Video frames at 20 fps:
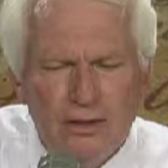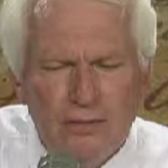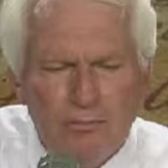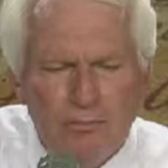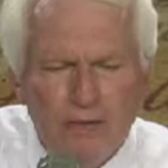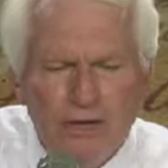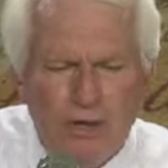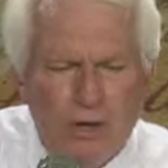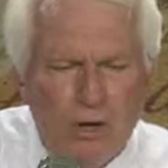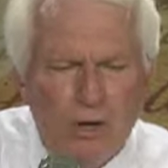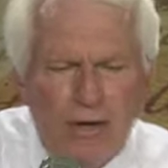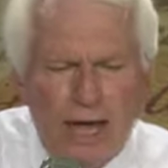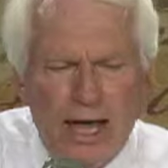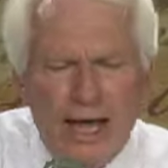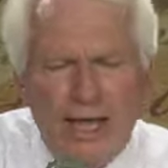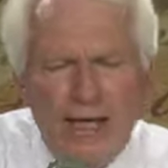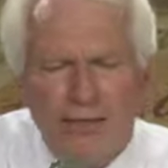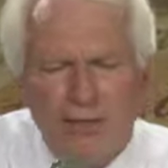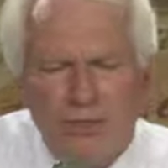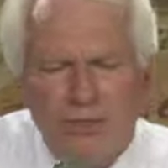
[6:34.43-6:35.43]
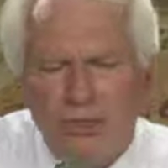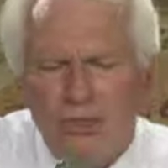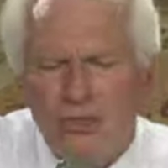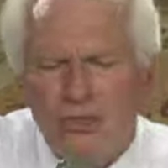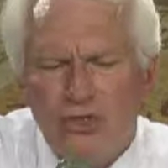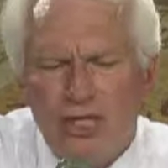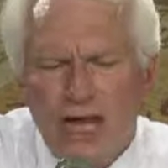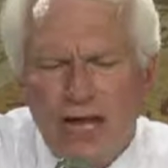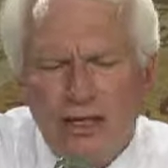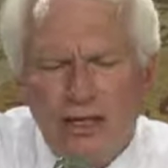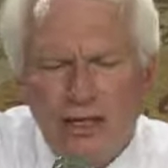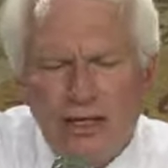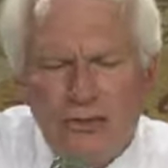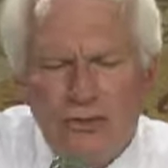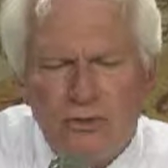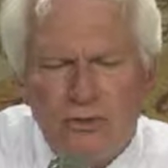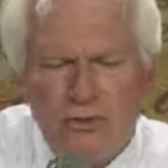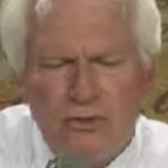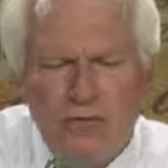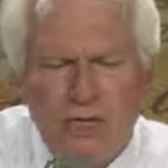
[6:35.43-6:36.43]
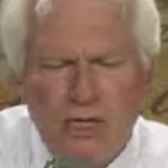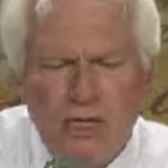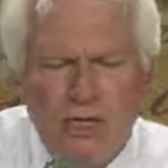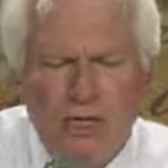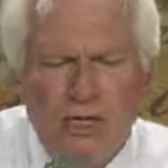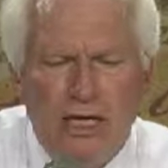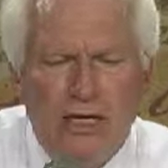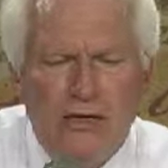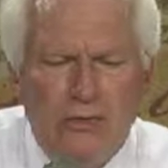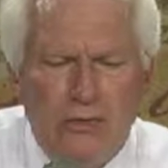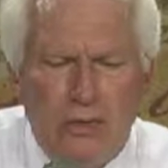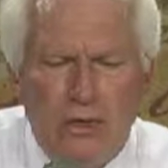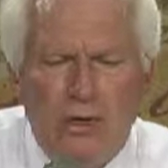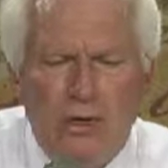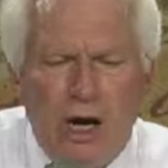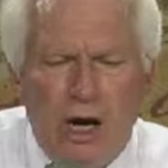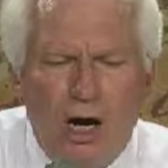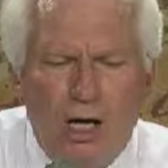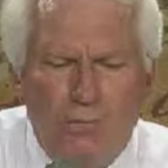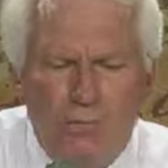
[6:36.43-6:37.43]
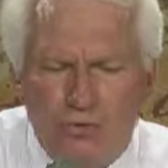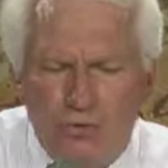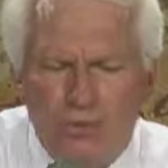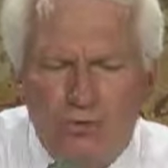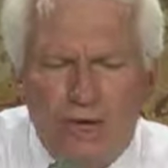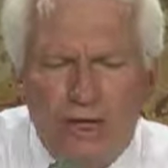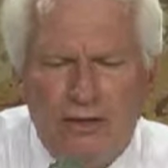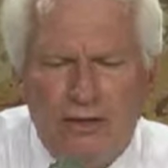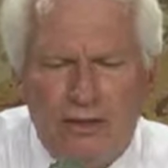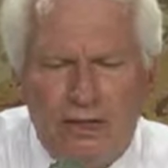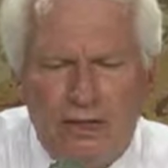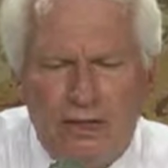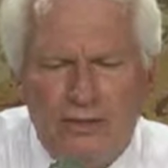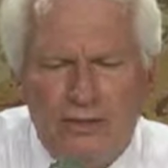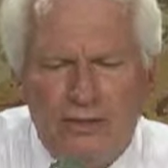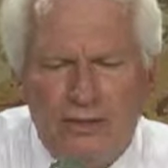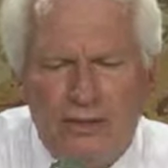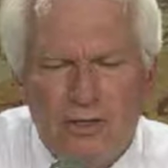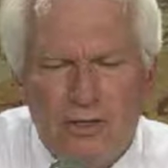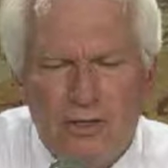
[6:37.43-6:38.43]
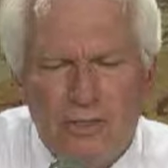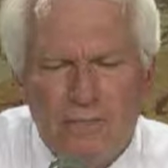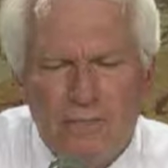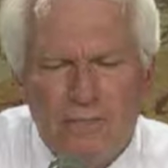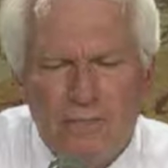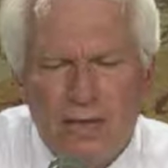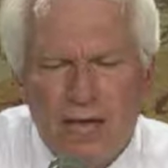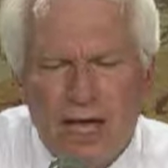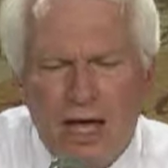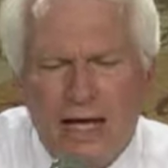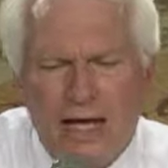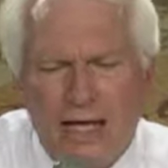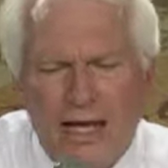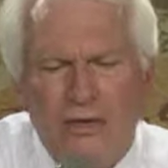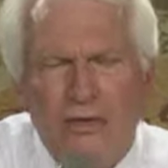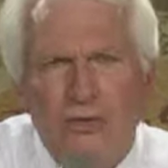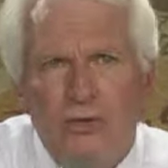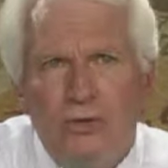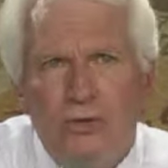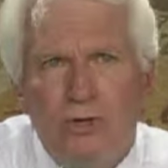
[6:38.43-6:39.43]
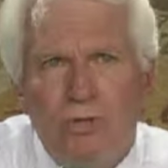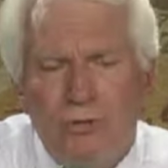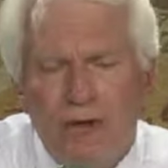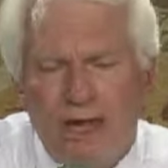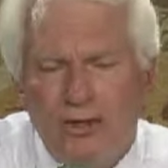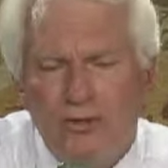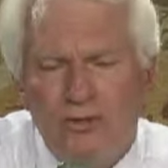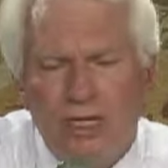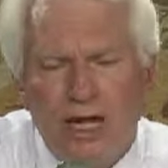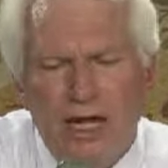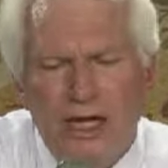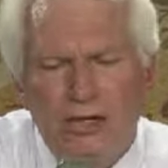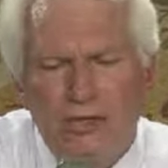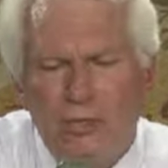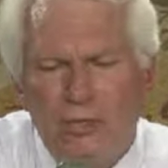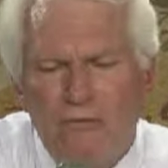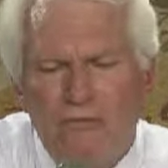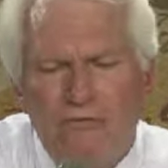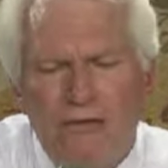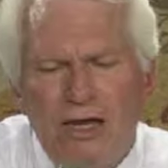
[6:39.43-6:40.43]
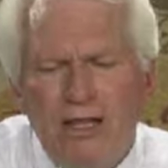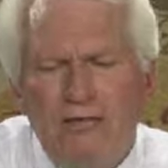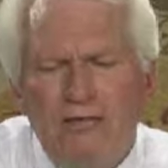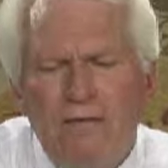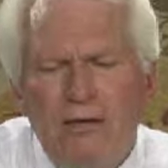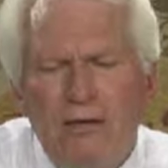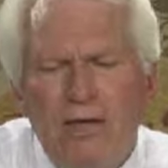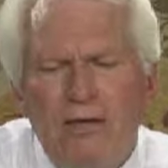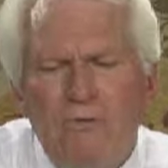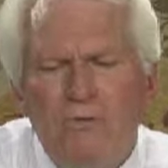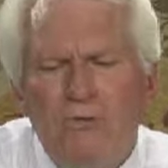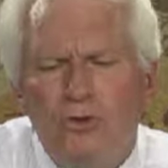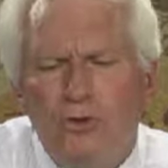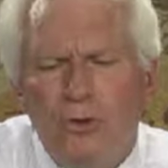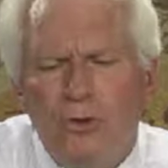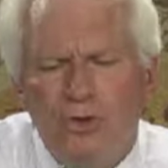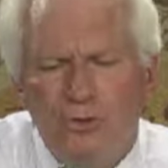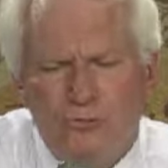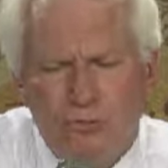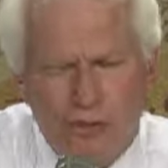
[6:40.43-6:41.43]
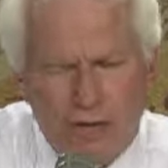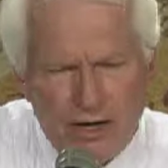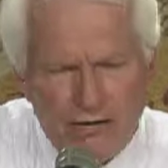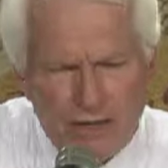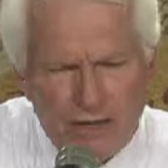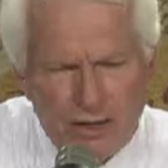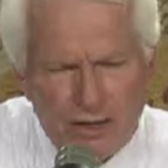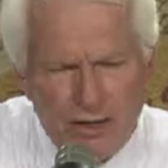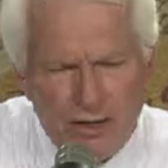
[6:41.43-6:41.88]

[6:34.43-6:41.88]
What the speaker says: May your hand sustain us and your arm strengthen us. I ask you to maintain your faithful love to us forever.